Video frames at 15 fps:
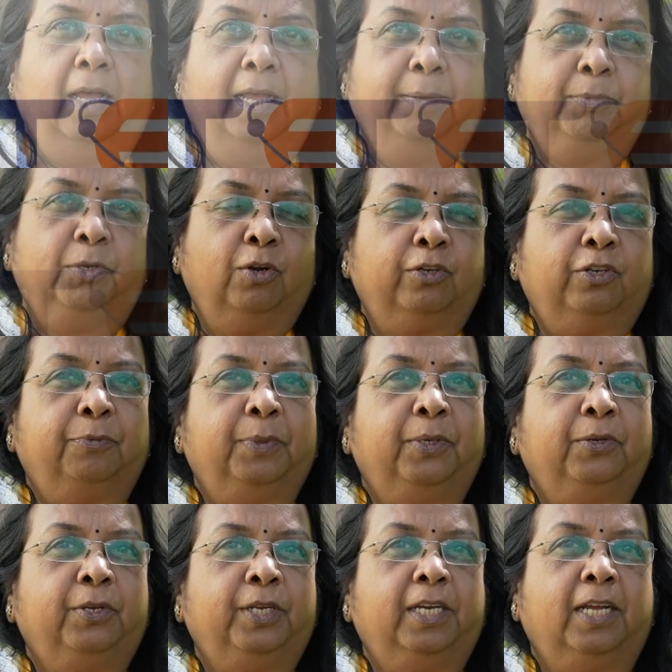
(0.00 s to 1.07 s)
I am Dr.
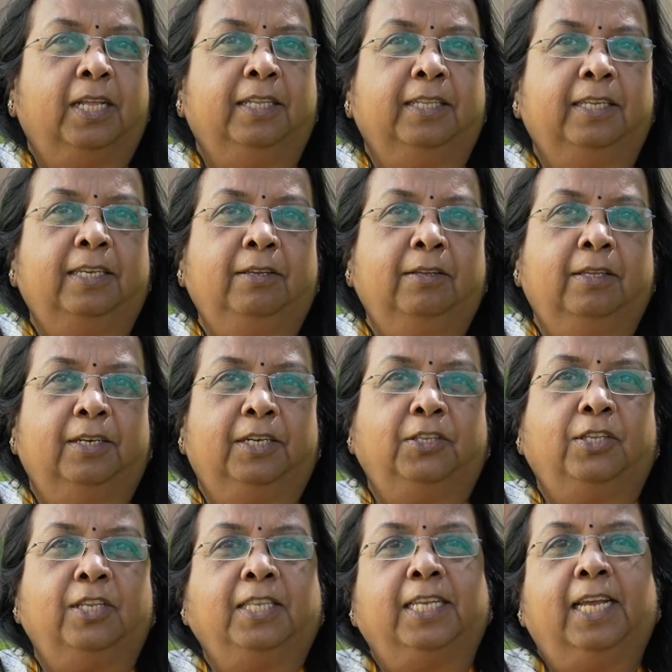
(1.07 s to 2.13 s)
Mayuri Gandhi,
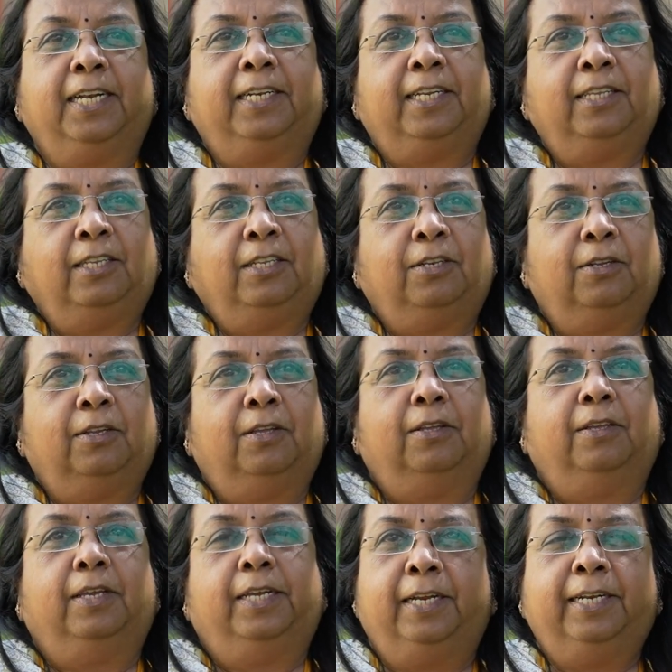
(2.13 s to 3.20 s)
research scientist,
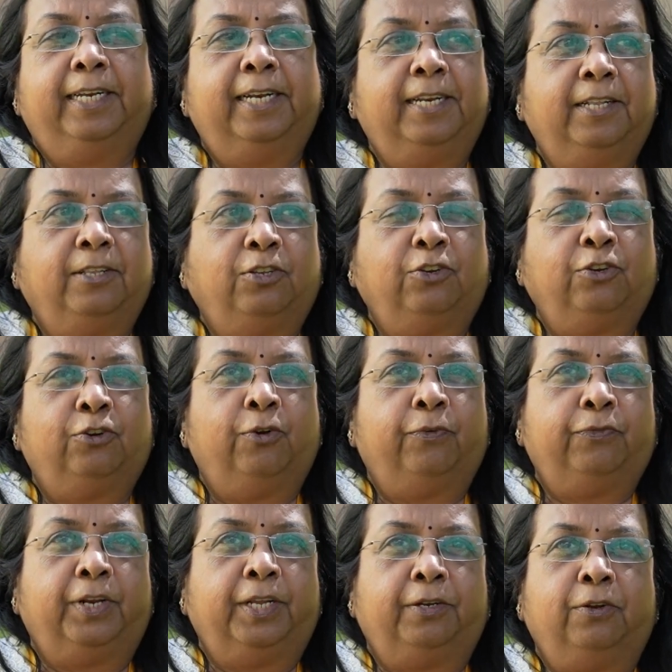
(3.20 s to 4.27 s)
Indian Institute
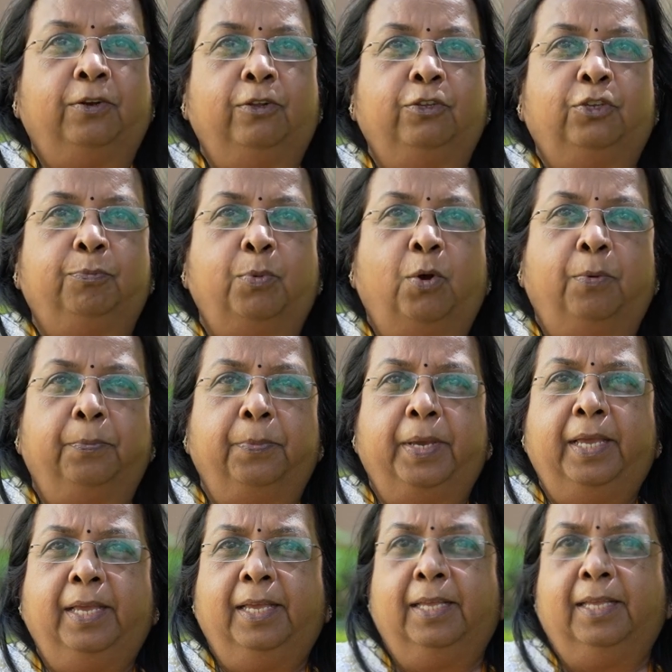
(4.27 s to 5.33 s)
of Technology, Bombay.